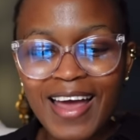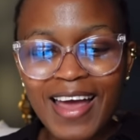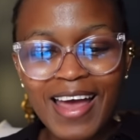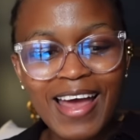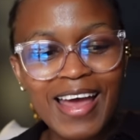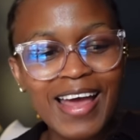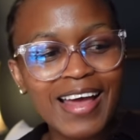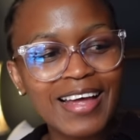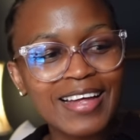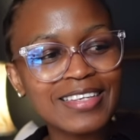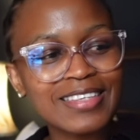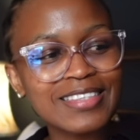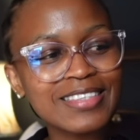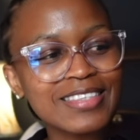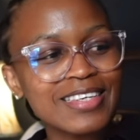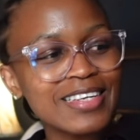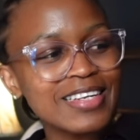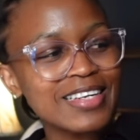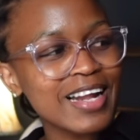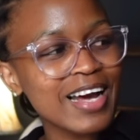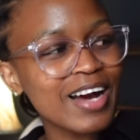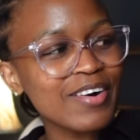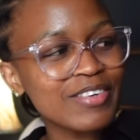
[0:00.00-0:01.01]

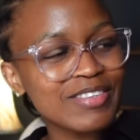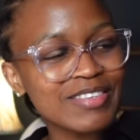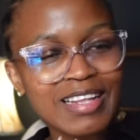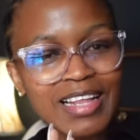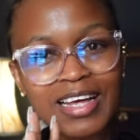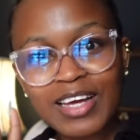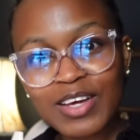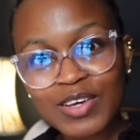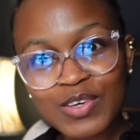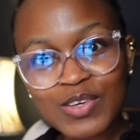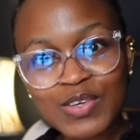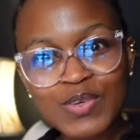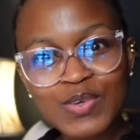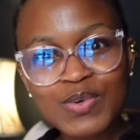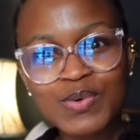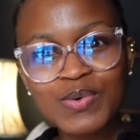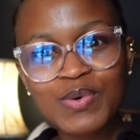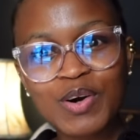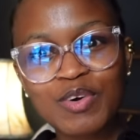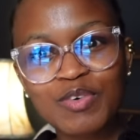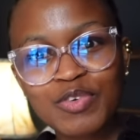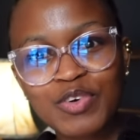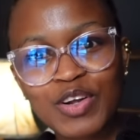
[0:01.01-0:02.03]
and now it's like a
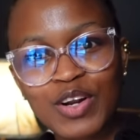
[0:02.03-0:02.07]
queue of